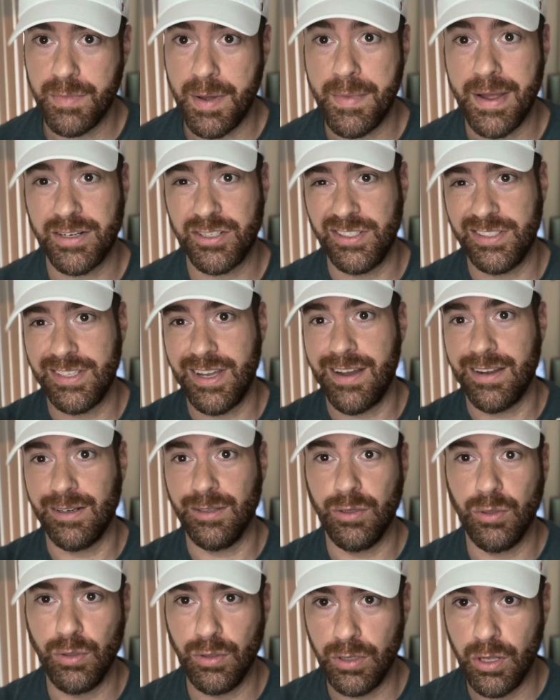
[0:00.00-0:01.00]
I'm actually talking a
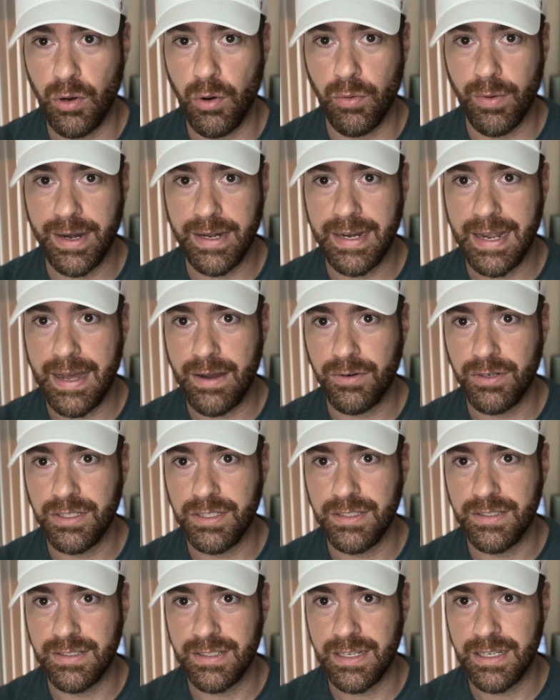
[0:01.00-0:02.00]
little lower right now
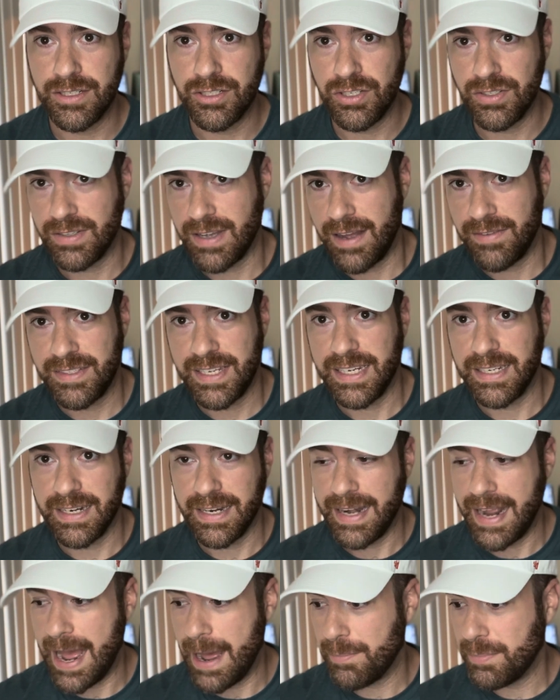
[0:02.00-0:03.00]
because she's off taking a
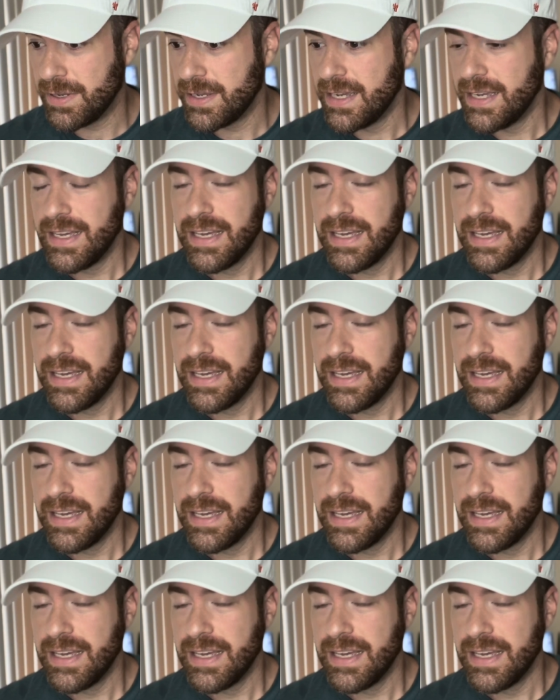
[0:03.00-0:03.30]
nap.